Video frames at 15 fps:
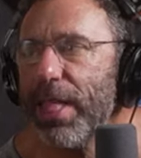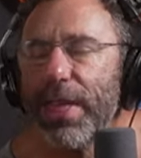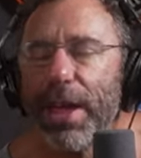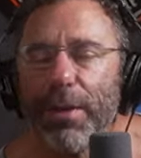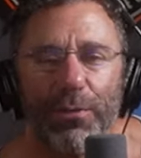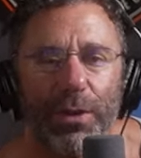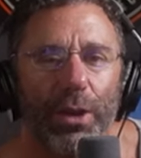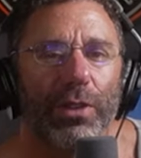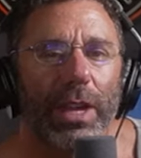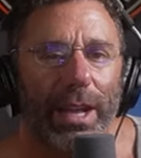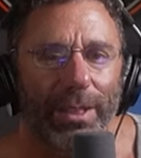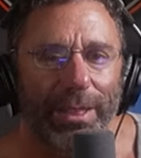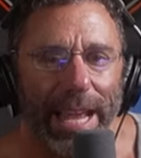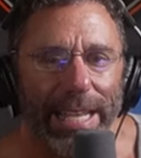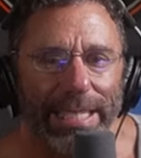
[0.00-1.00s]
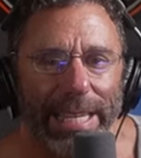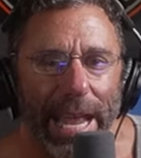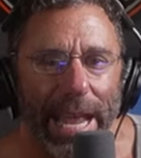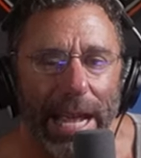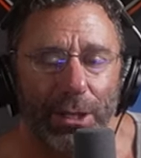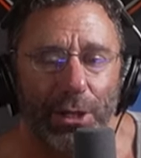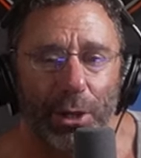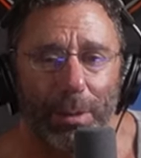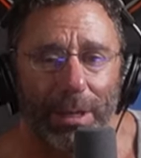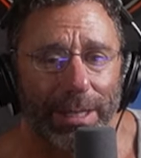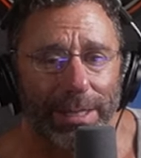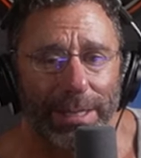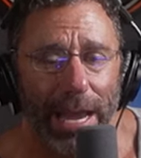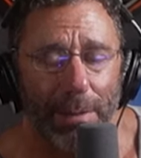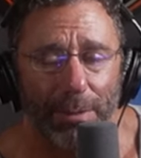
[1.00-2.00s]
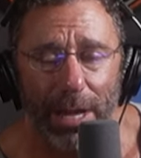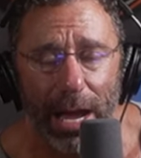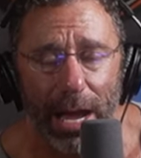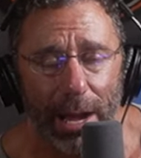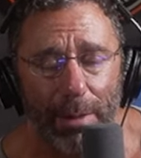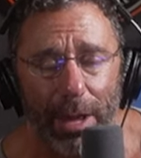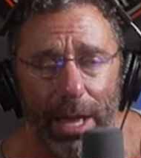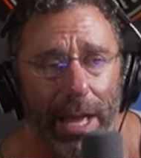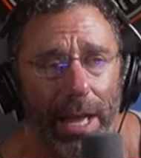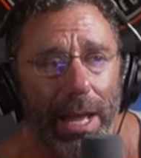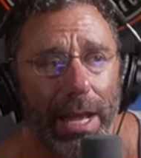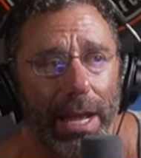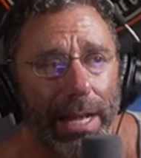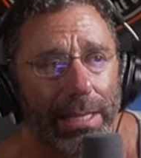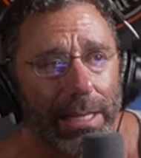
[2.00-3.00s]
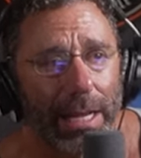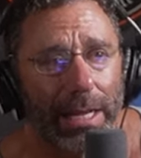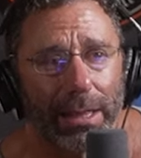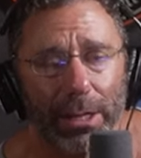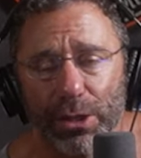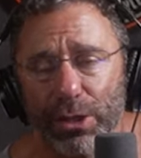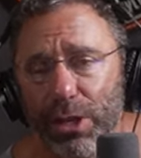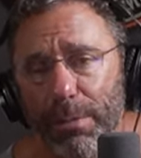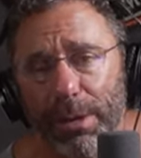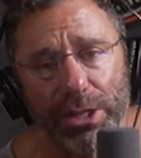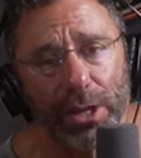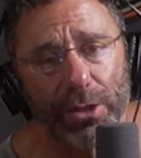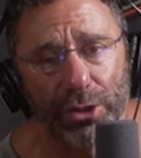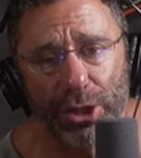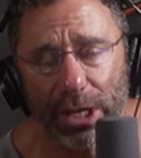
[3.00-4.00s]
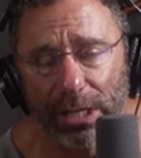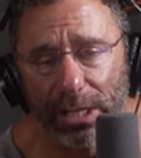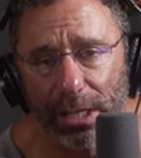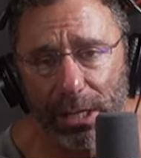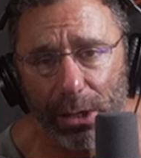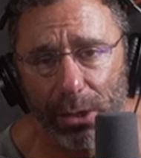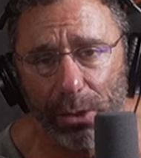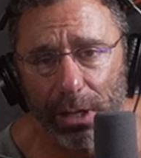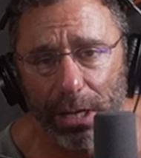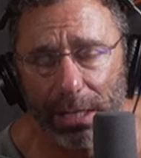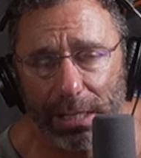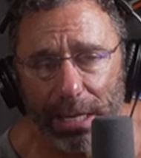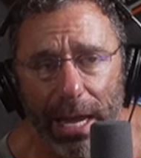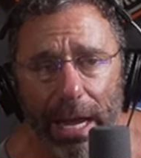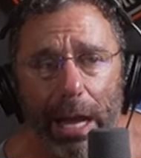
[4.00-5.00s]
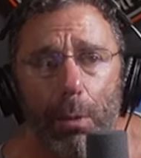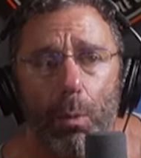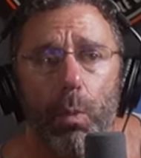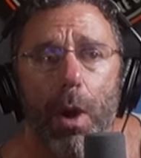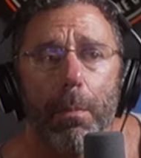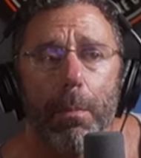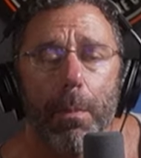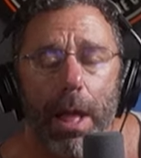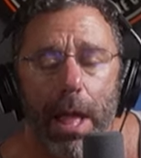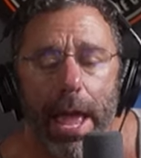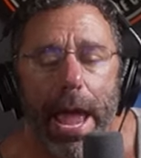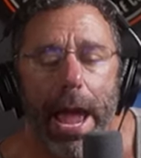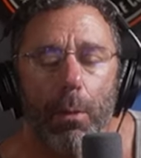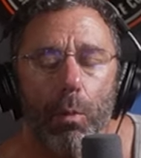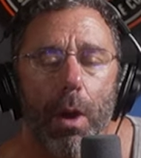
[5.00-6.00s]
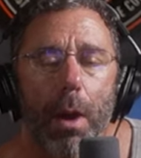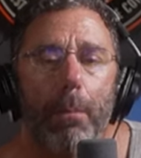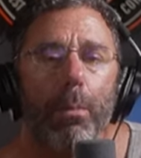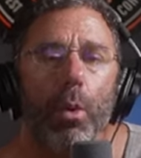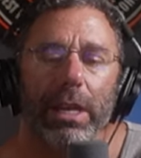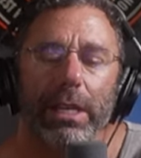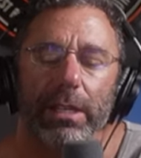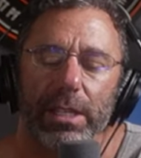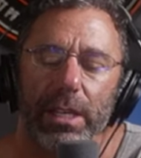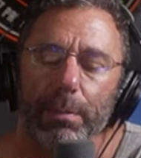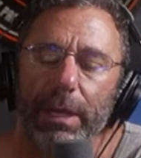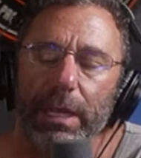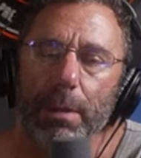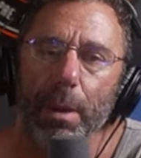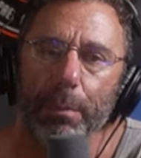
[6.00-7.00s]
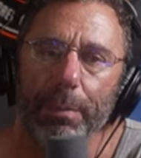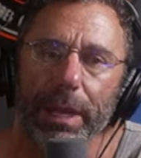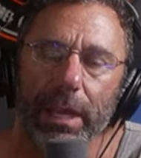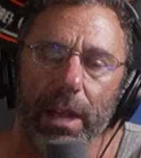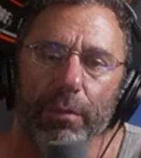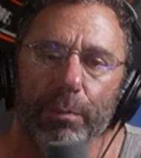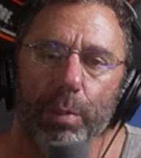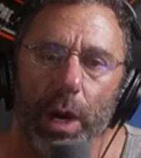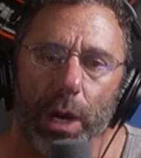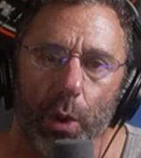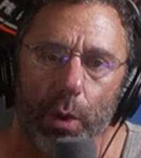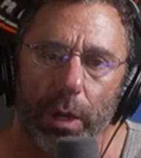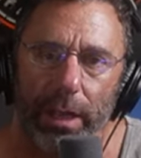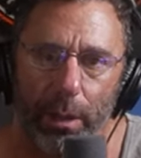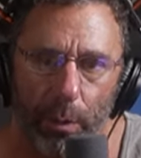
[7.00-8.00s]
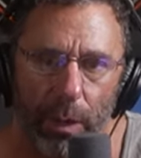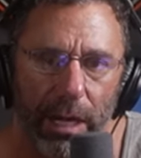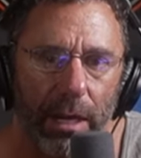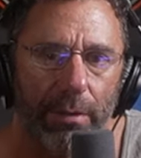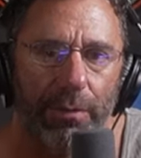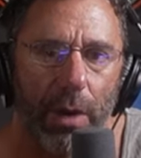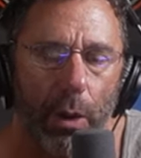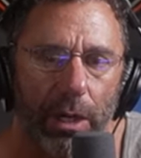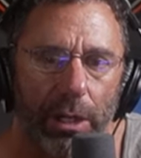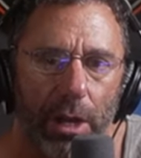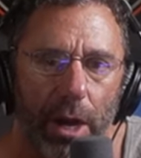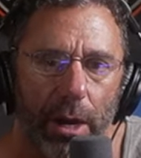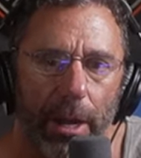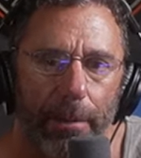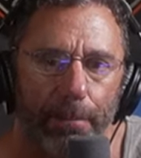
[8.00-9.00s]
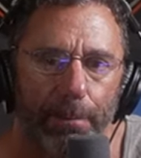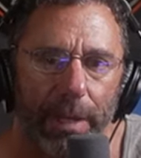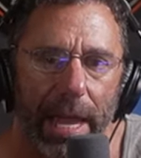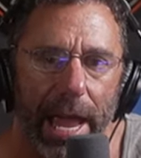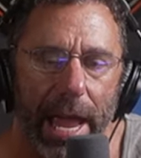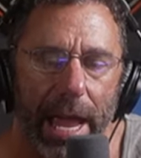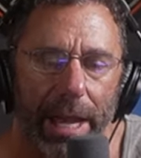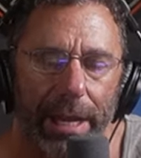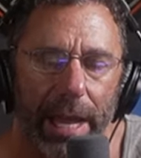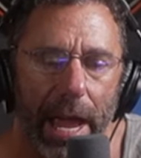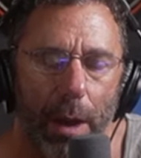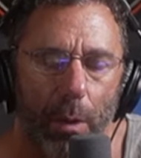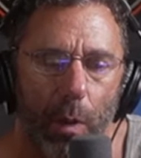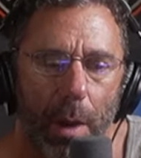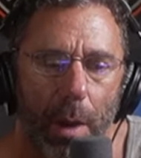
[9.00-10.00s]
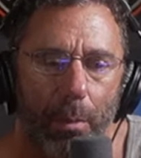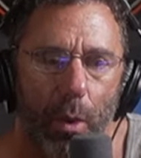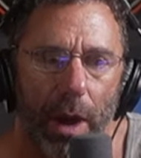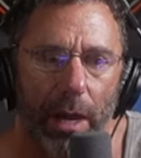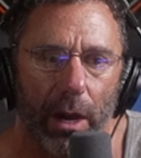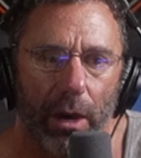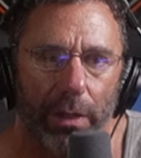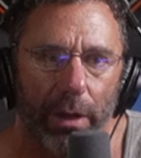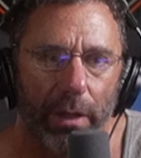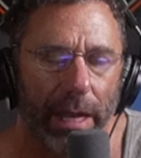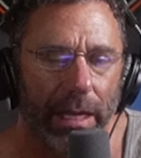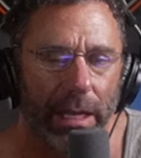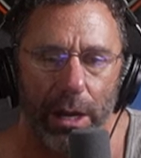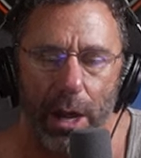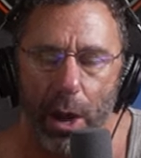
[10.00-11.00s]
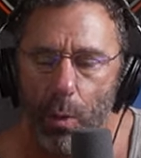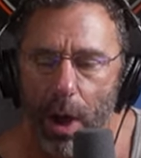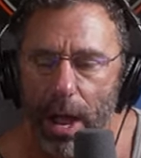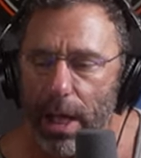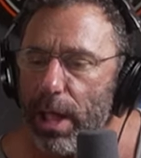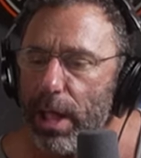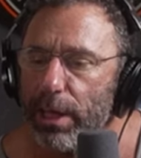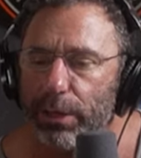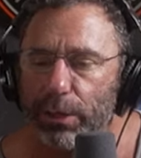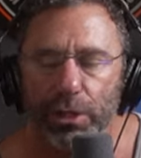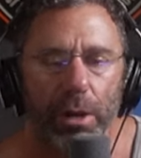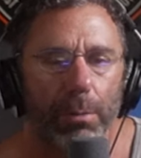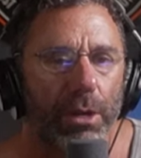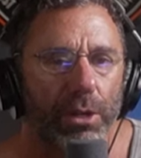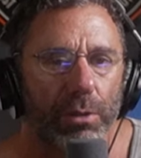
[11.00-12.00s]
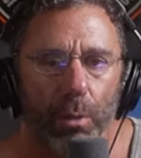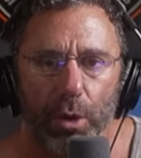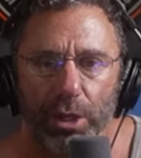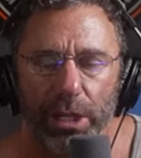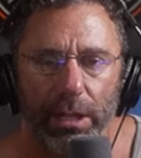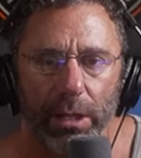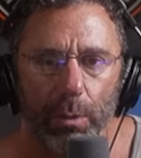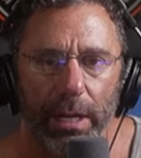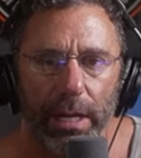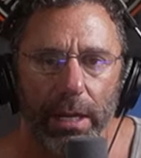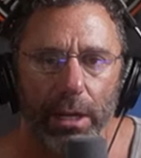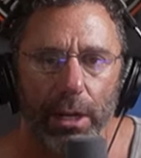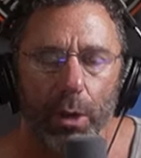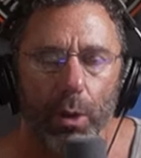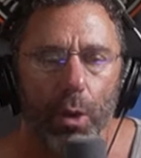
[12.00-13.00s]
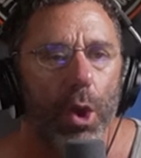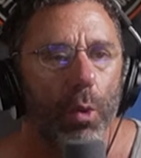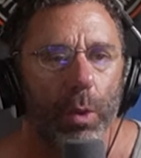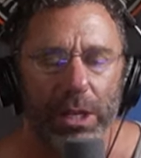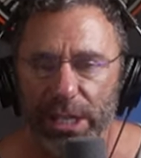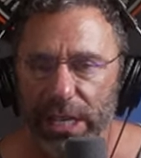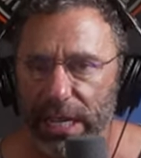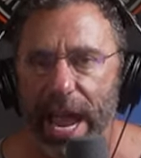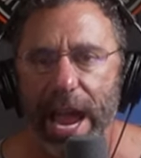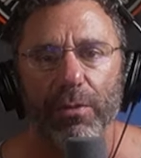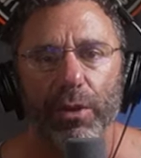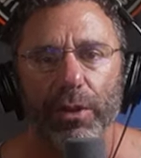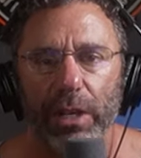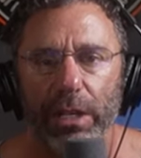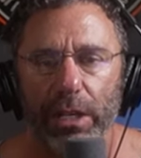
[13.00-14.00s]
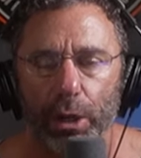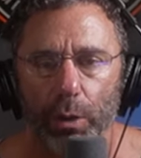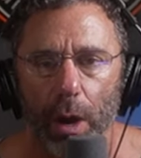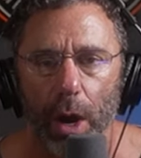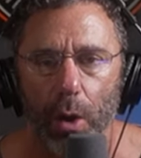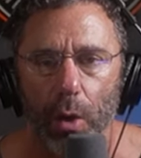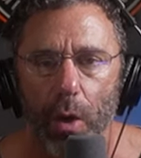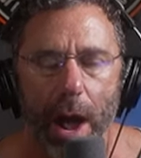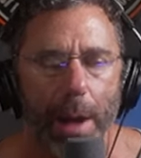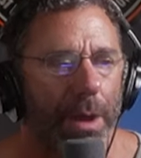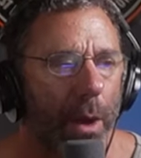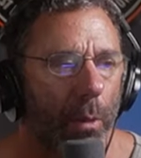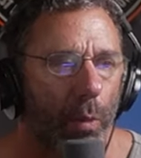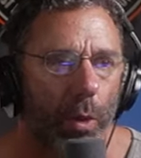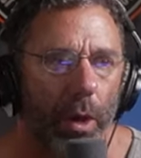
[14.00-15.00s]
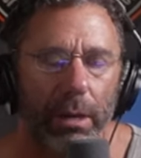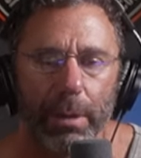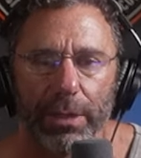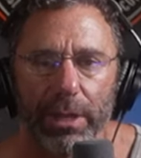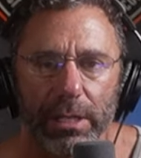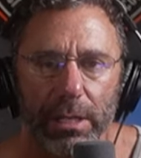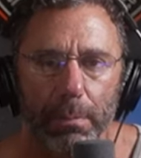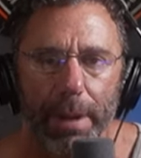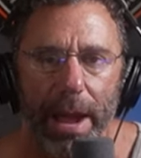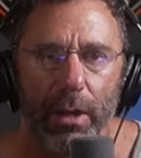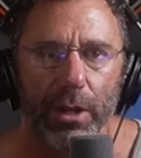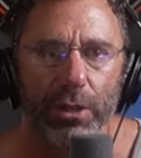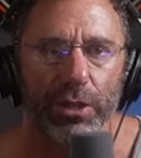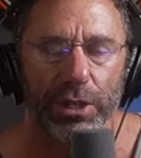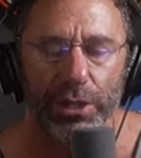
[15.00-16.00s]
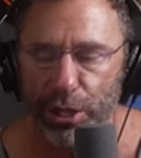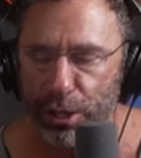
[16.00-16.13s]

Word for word: that feels like a lazy answer but at the same time it's like there's so much other shit to do. It's like at what at what point does it become a big enough priority that we need to focus on it? And at what point are there like, you know what? There's so much more shit that we need to do. We just need everything to grow. I'm not worried about this imbalance. Let's just